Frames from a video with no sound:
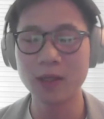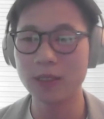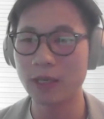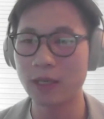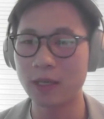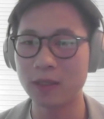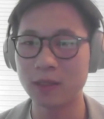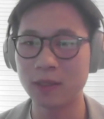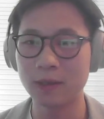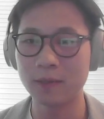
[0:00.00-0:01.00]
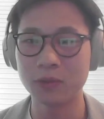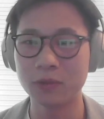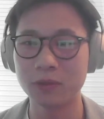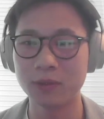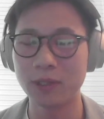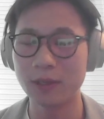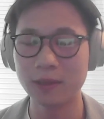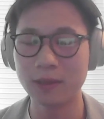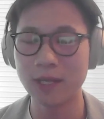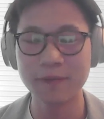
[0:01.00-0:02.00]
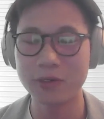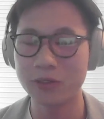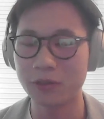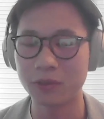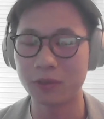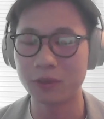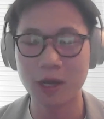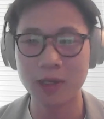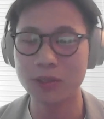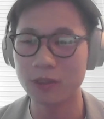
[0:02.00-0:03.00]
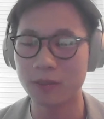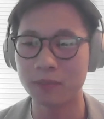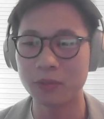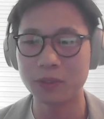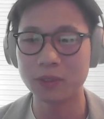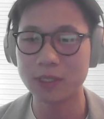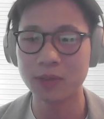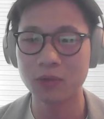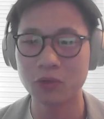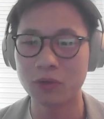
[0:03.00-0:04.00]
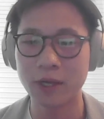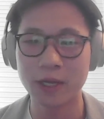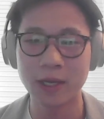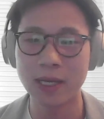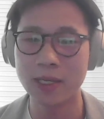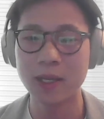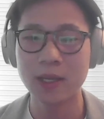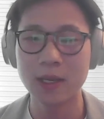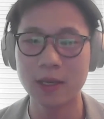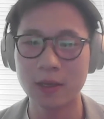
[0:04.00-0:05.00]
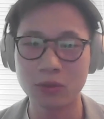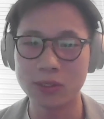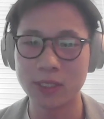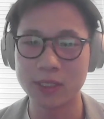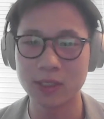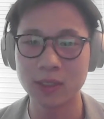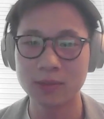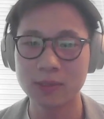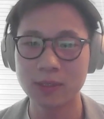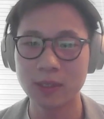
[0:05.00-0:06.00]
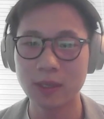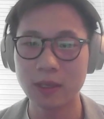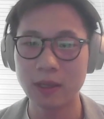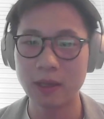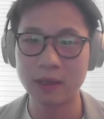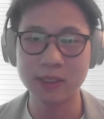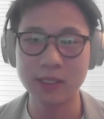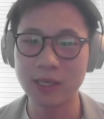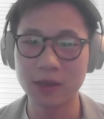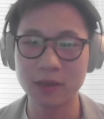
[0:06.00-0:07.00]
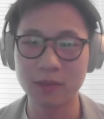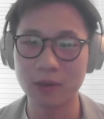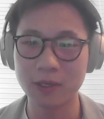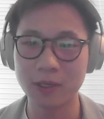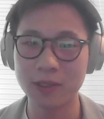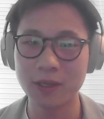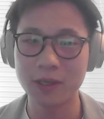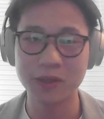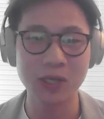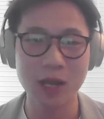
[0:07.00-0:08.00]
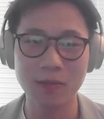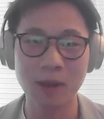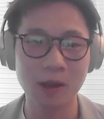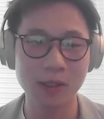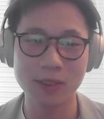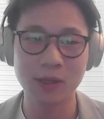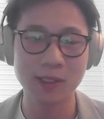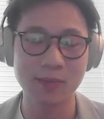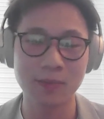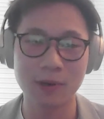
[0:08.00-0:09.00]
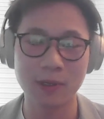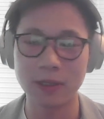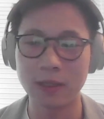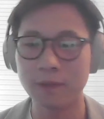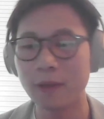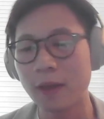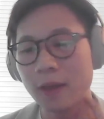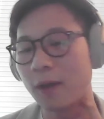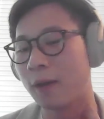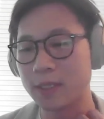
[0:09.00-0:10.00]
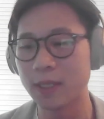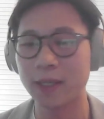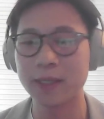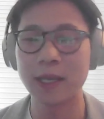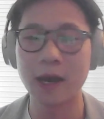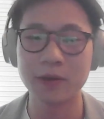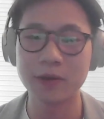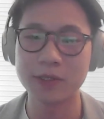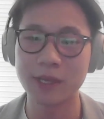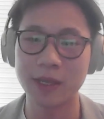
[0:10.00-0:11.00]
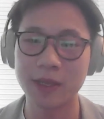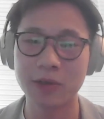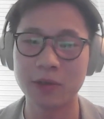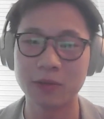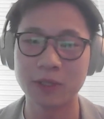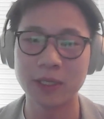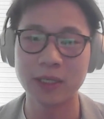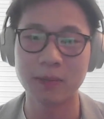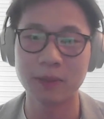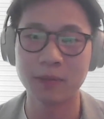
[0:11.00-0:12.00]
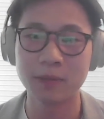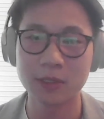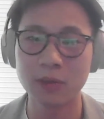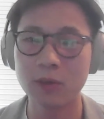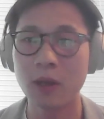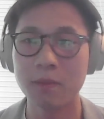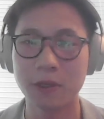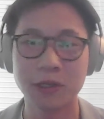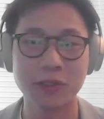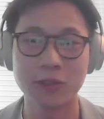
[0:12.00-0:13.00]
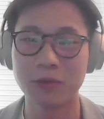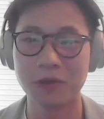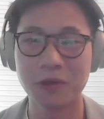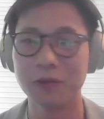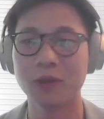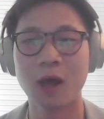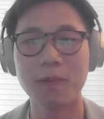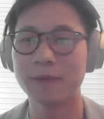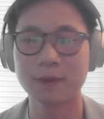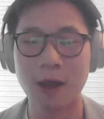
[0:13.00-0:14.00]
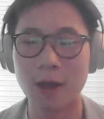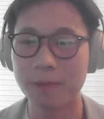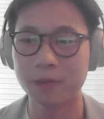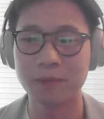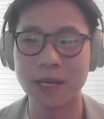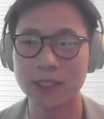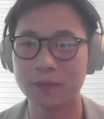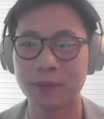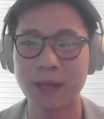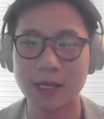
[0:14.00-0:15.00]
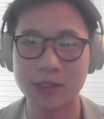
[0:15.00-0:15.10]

a lot, and you're leverage your knowledge and building this cool AI tools and startups. And it seems on the market, the chatbot is not smart enough. It seems like the others, they couldn't really compete with you because you're top of the top, you're best of the